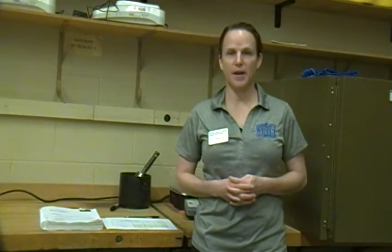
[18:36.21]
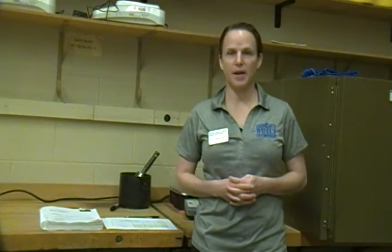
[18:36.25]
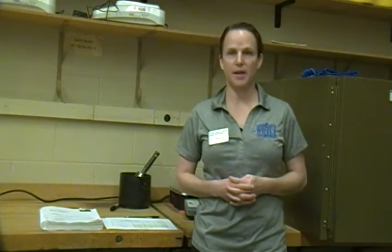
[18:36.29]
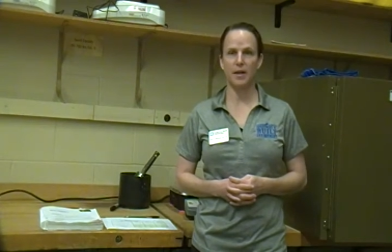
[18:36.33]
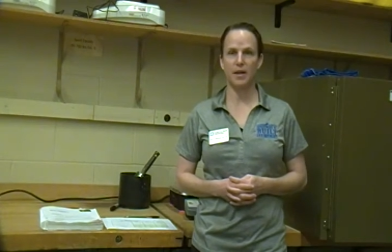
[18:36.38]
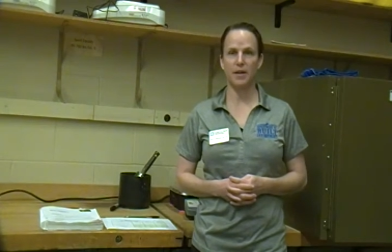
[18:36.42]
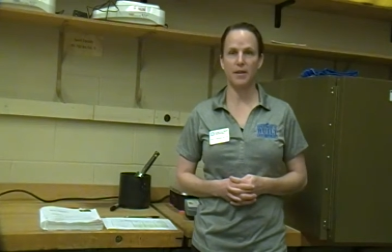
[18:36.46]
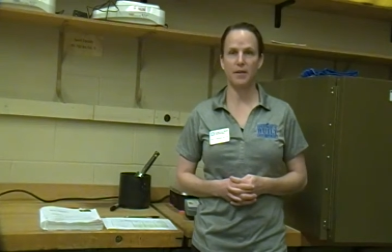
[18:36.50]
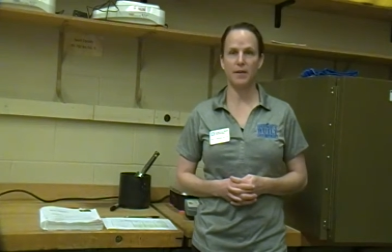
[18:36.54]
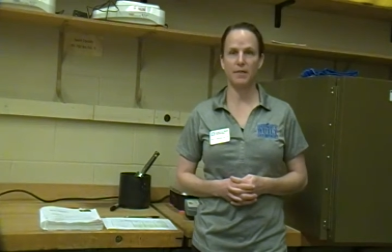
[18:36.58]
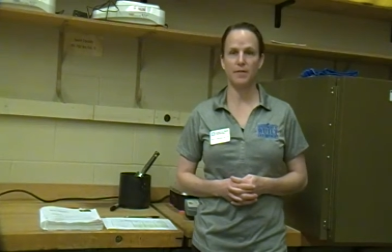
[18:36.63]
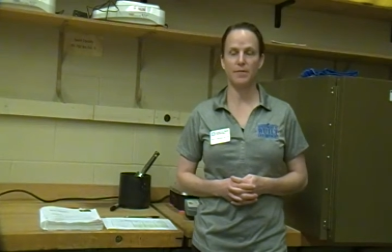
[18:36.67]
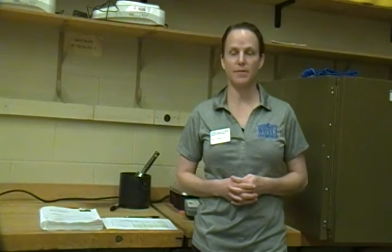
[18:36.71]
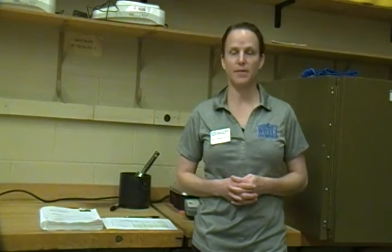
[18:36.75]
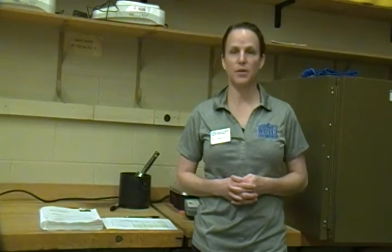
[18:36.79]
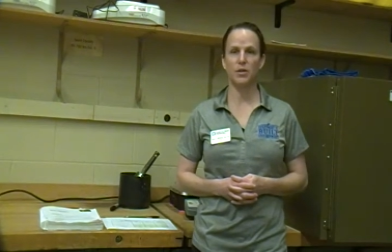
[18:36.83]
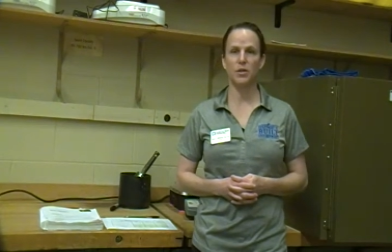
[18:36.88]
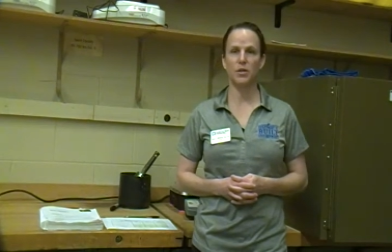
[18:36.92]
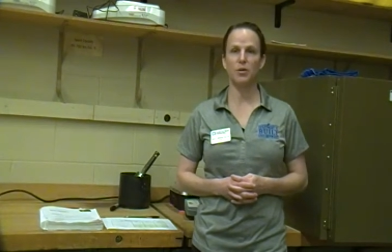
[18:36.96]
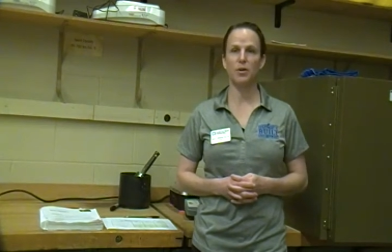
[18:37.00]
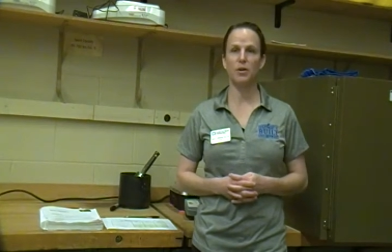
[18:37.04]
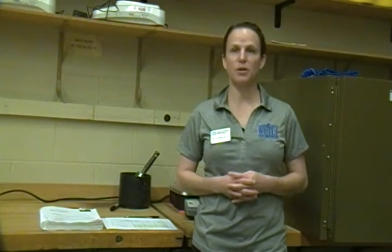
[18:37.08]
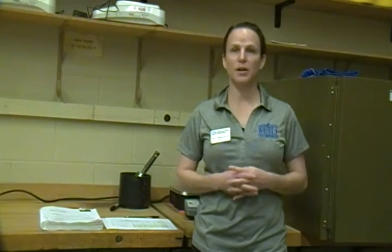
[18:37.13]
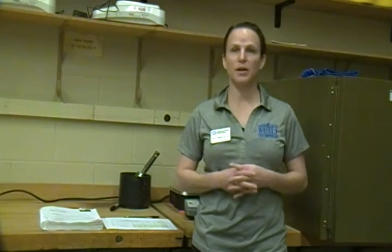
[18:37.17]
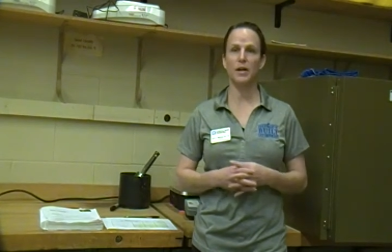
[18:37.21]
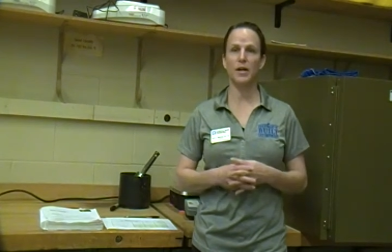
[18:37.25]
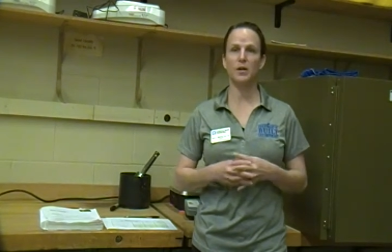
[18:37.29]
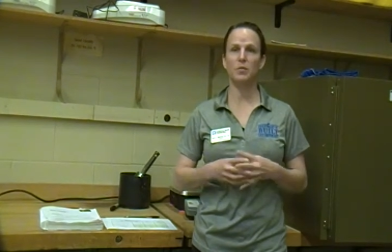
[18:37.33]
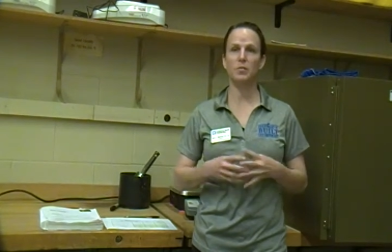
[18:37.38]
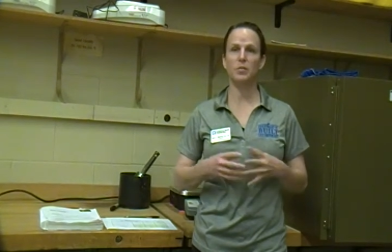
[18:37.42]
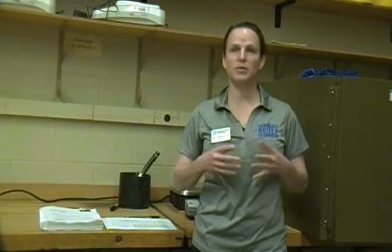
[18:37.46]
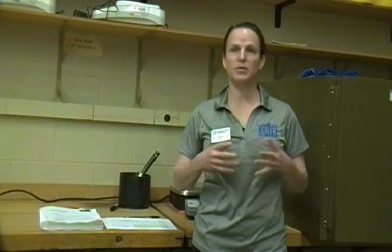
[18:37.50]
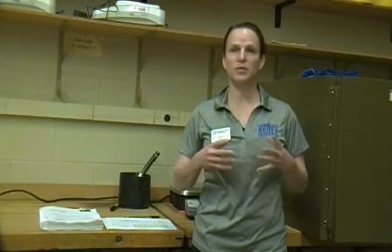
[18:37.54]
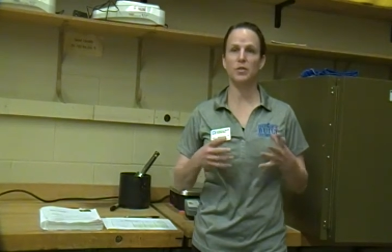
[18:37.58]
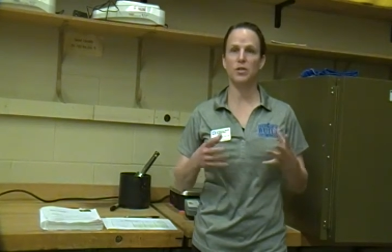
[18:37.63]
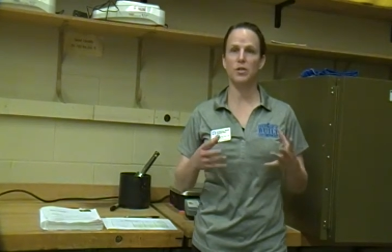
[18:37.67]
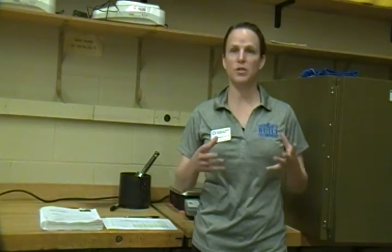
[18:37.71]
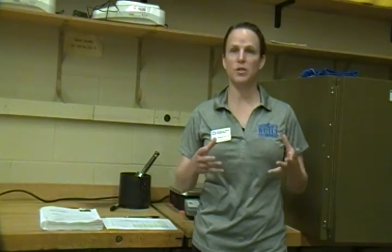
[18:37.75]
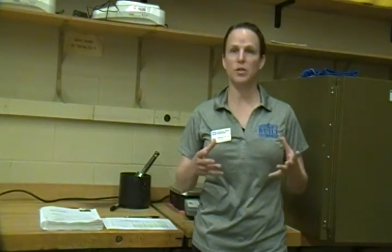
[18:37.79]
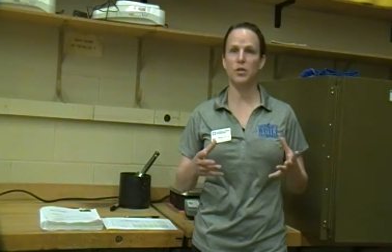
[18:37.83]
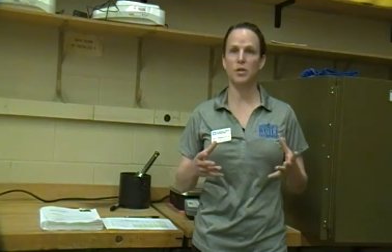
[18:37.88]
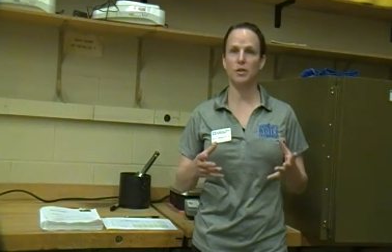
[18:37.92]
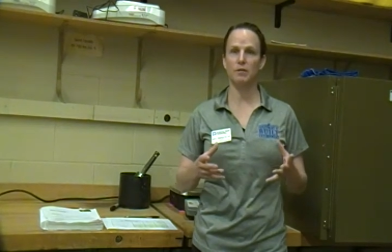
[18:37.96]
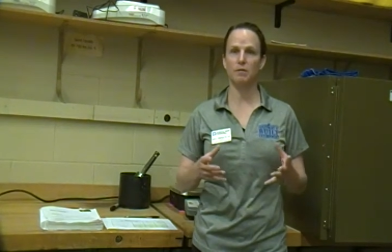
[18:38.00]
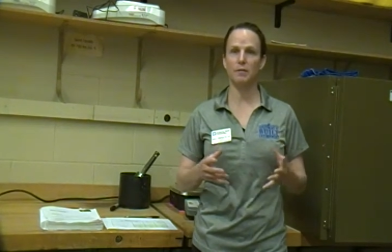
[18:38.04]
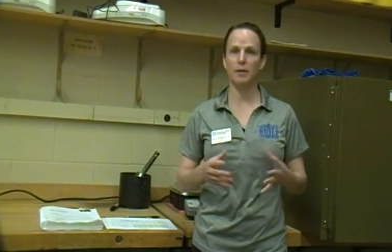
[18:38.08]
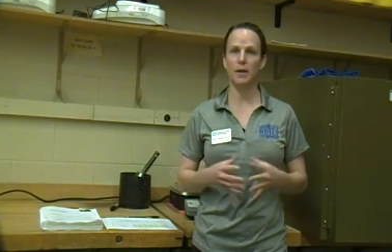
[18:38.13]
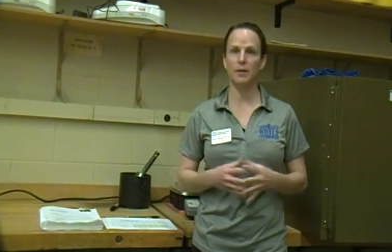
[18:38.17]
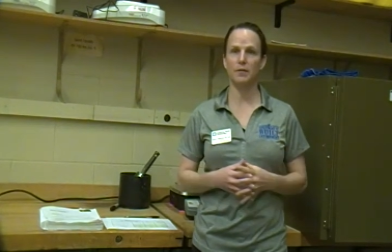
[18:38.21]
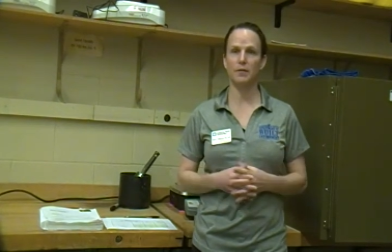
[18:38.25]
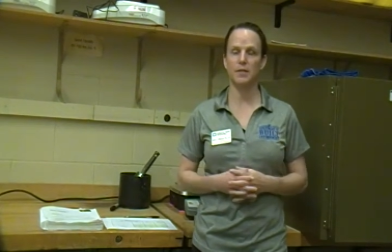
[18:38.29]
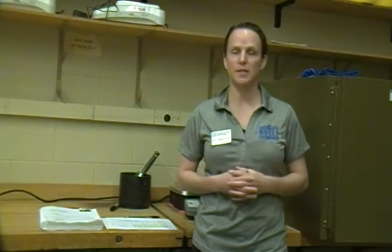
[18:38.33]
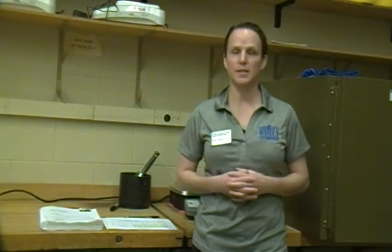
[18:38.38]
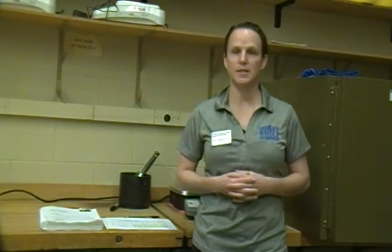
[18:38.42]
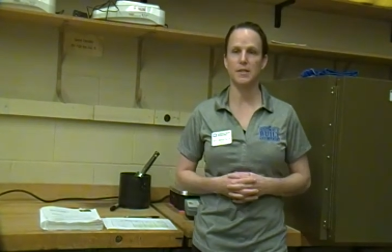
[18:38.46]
that if you're able to look around